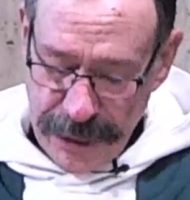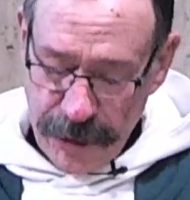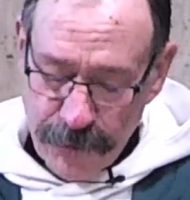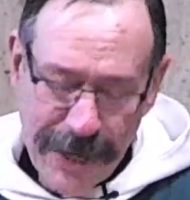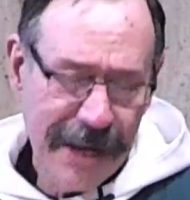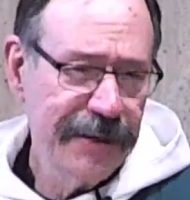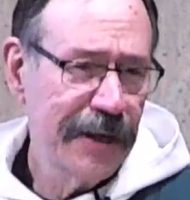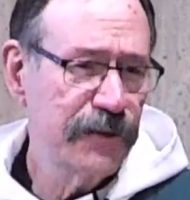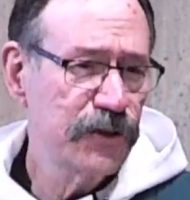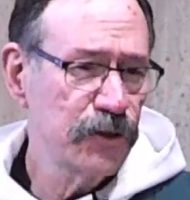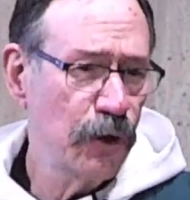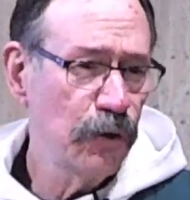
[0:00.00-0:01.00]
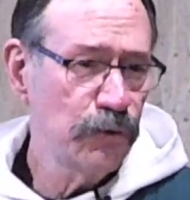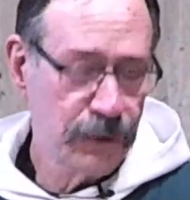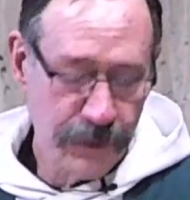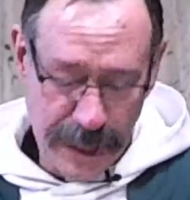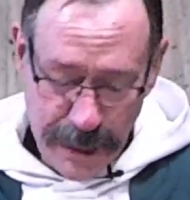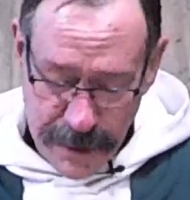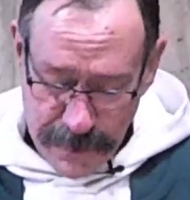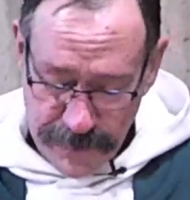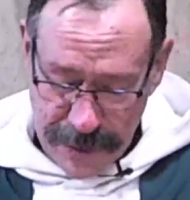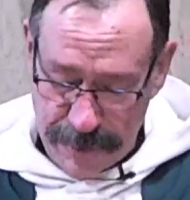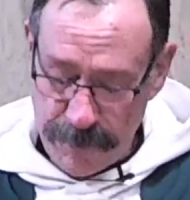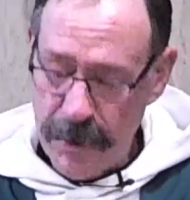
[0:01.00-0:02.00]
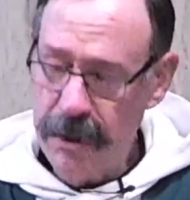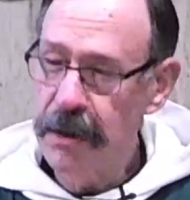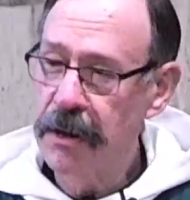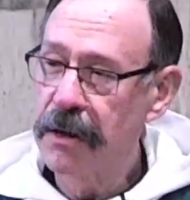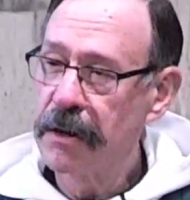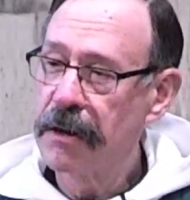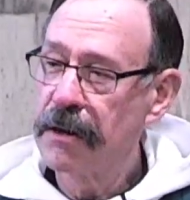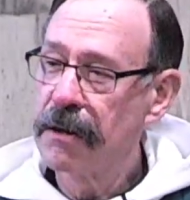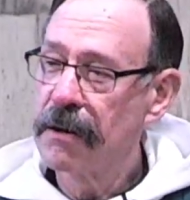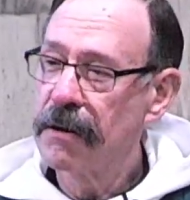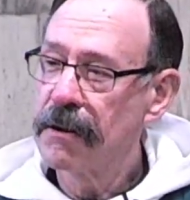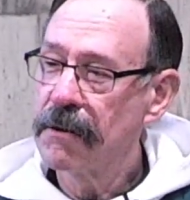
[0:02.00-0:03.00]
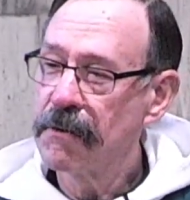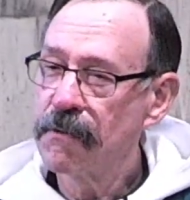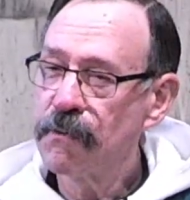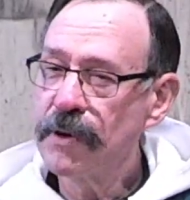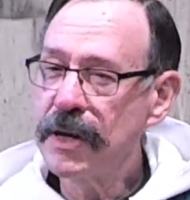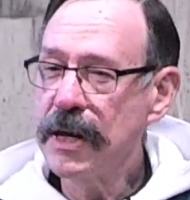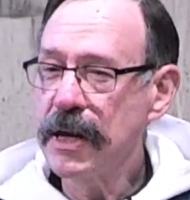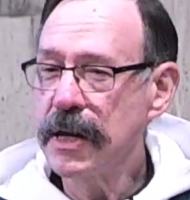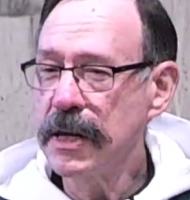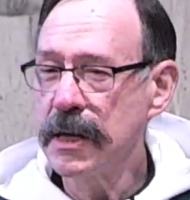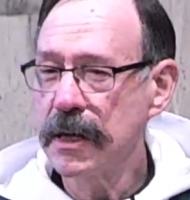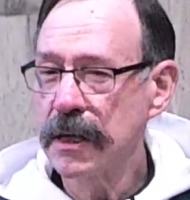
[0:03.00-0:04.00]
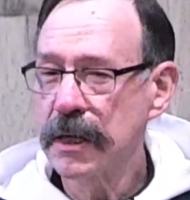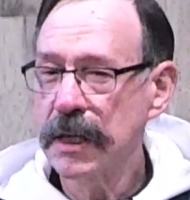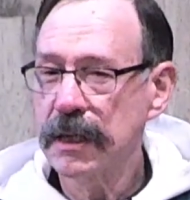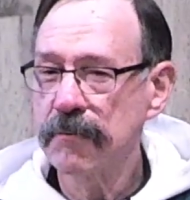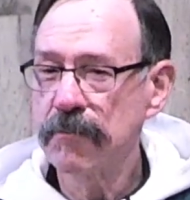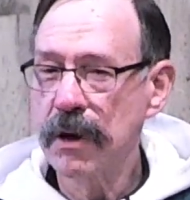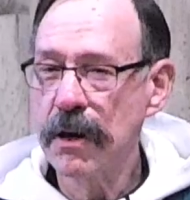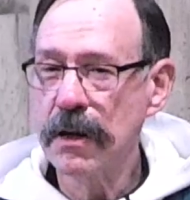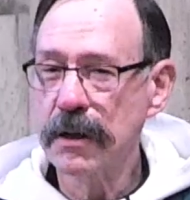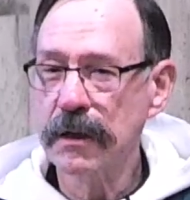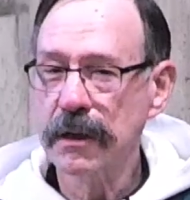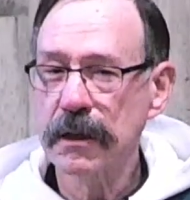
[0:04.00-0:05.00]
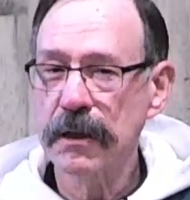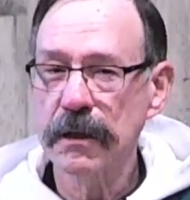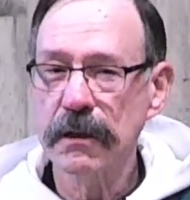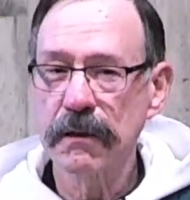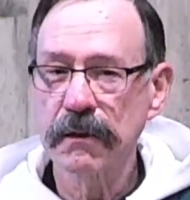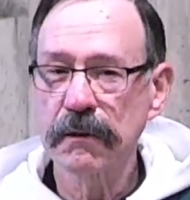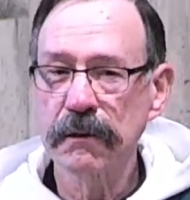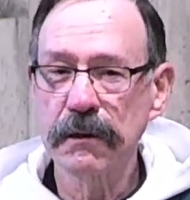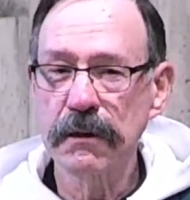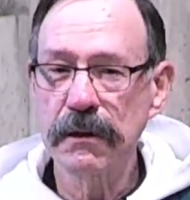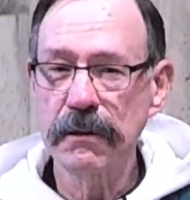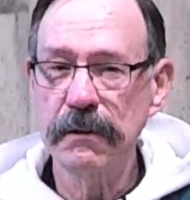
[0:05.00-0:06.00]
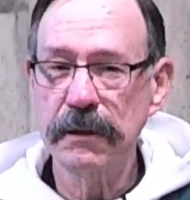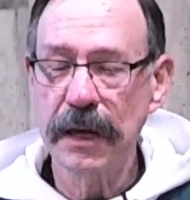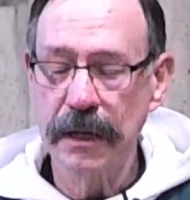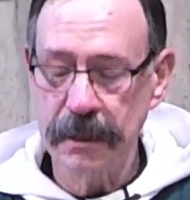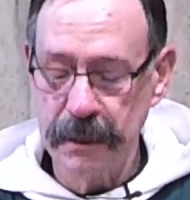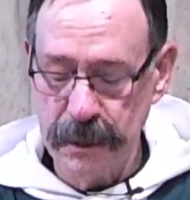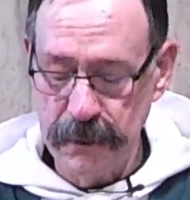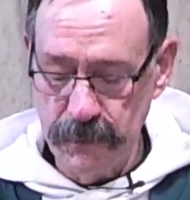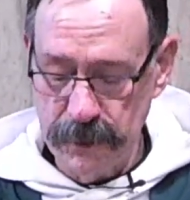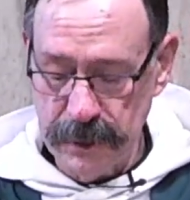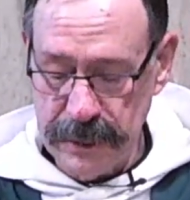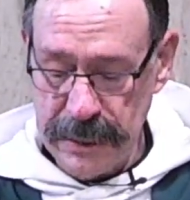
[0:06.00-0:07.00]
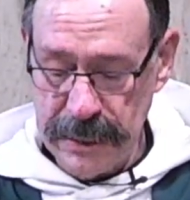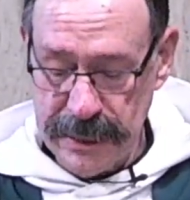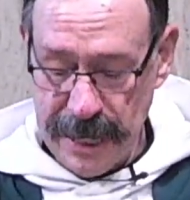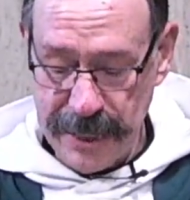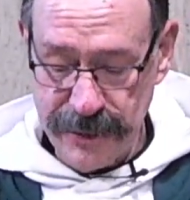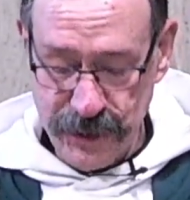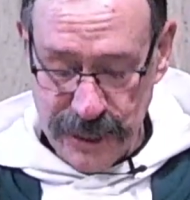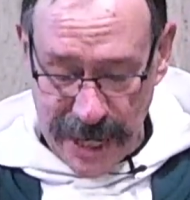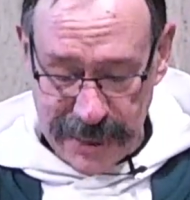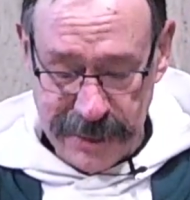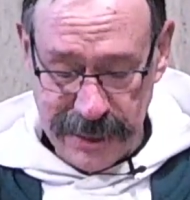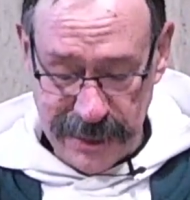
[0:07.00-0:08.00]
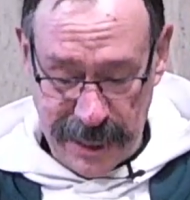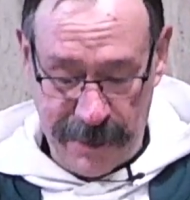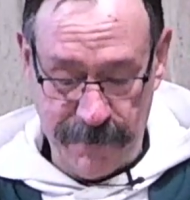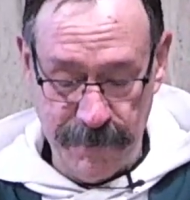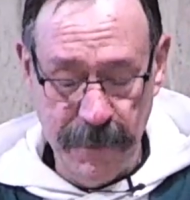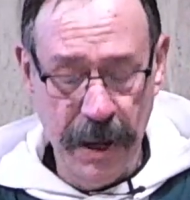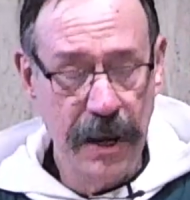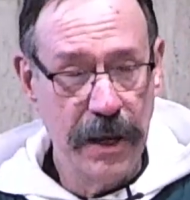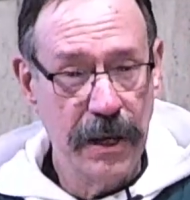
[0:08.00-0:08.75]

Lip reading: grant us so to hear them, read, mark, learn, and inwardly digest them,